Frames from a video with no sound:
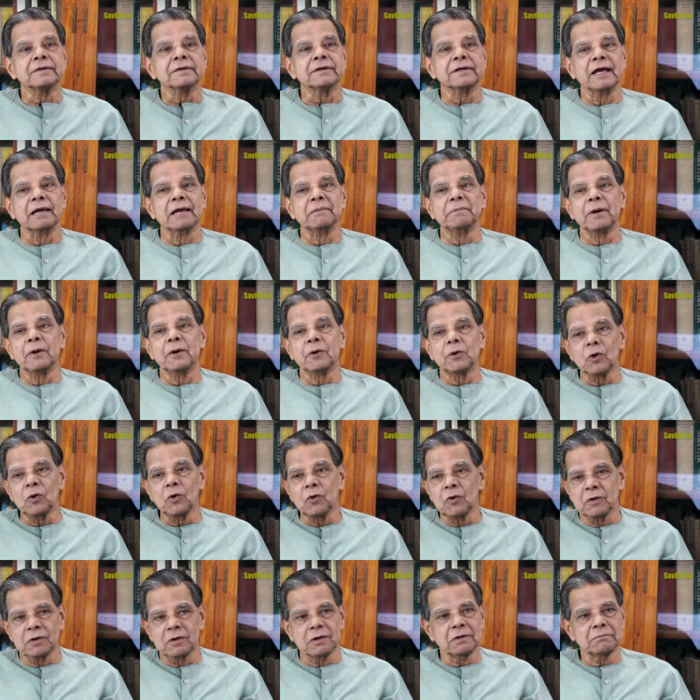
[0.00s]
she has been
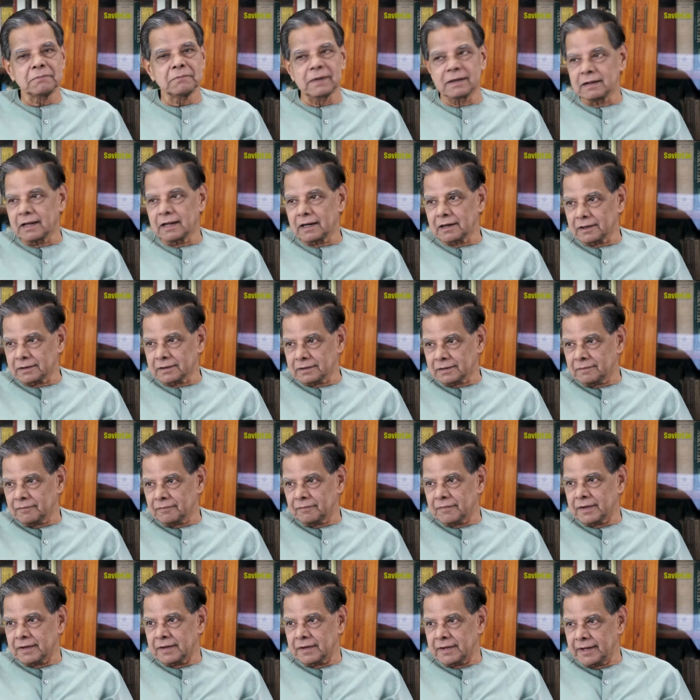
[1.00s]
told by Narad.
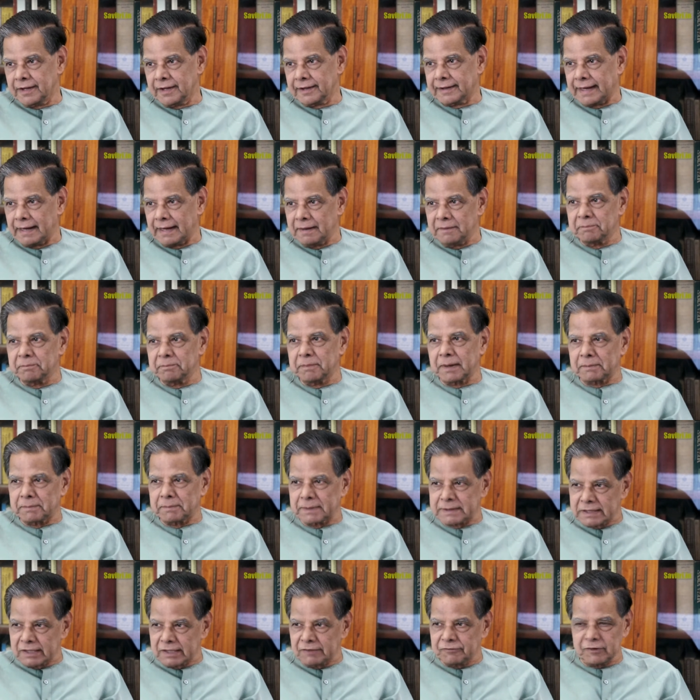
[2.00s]
He came
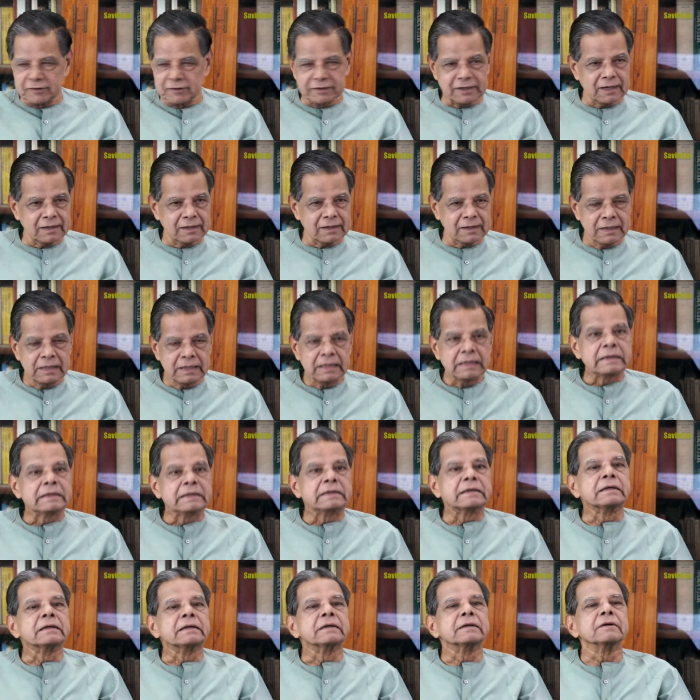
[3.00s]
purposely for that,
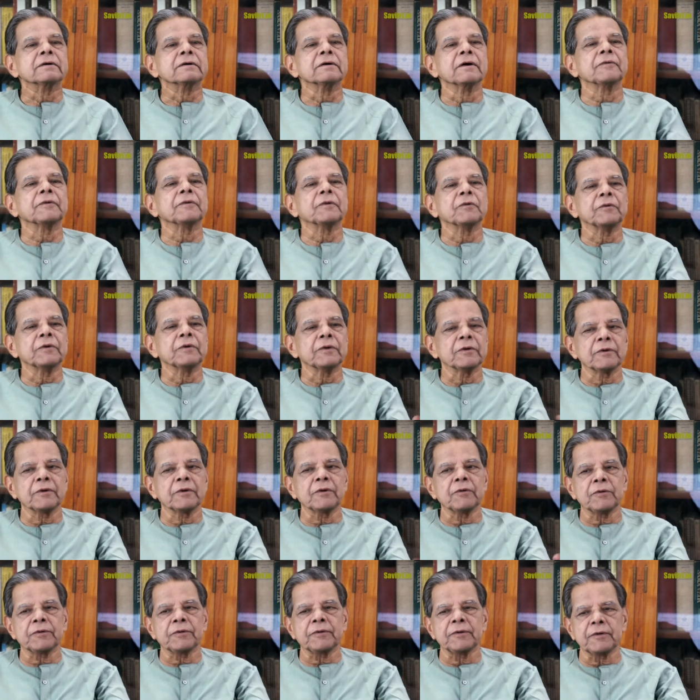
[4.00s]
uh, to,
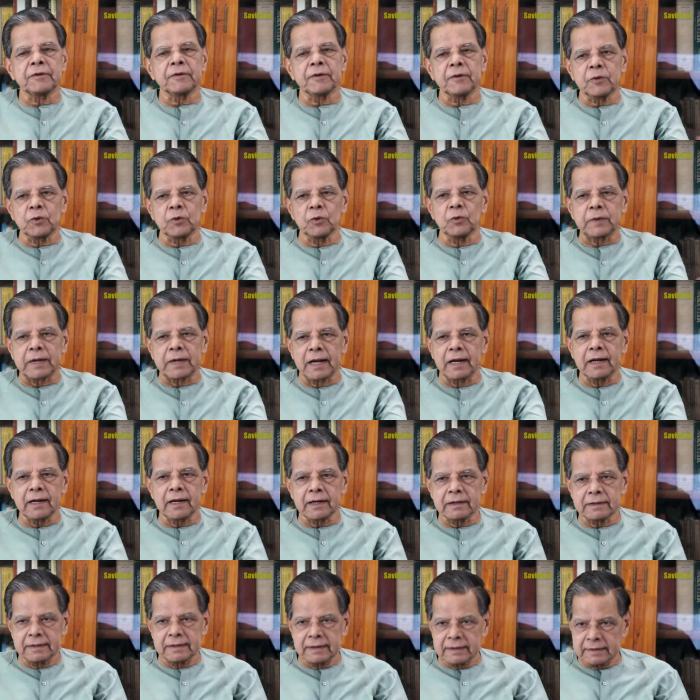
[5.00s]
uh, to, tell
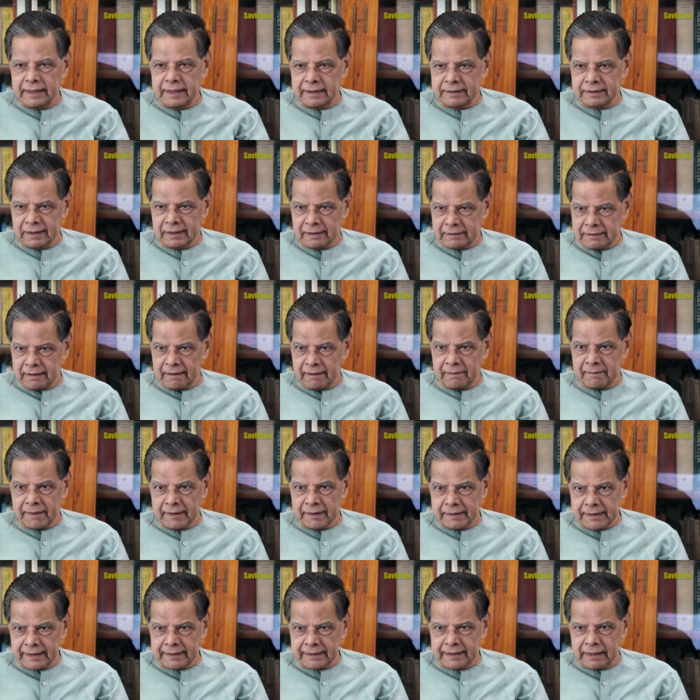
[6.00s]
her that,
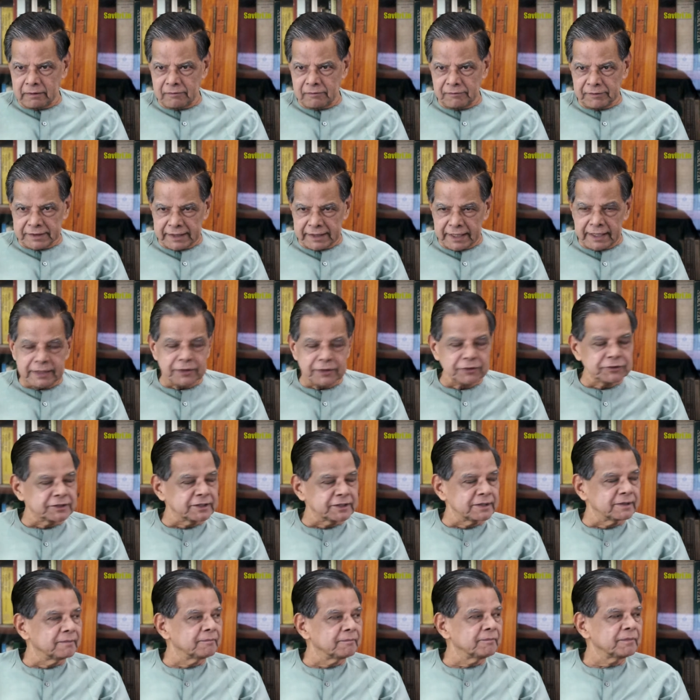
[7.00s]
that, that kind of a thing, you
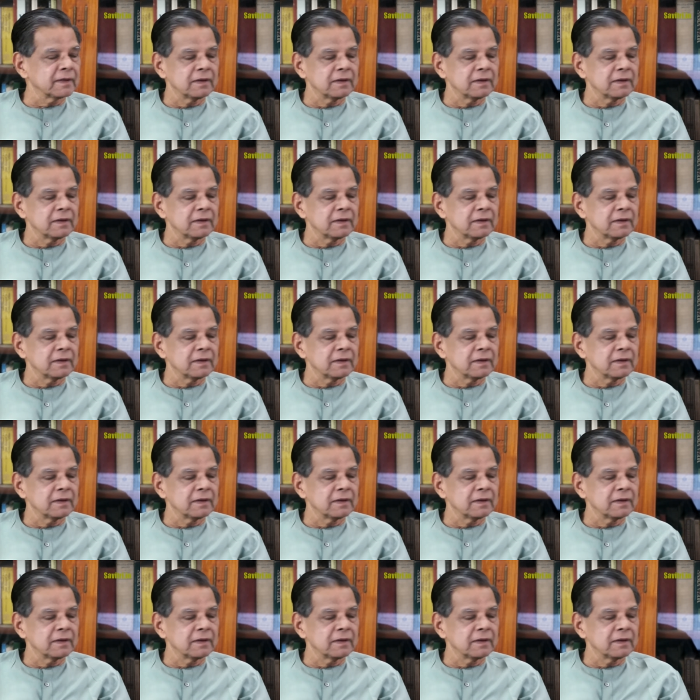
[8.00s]
see.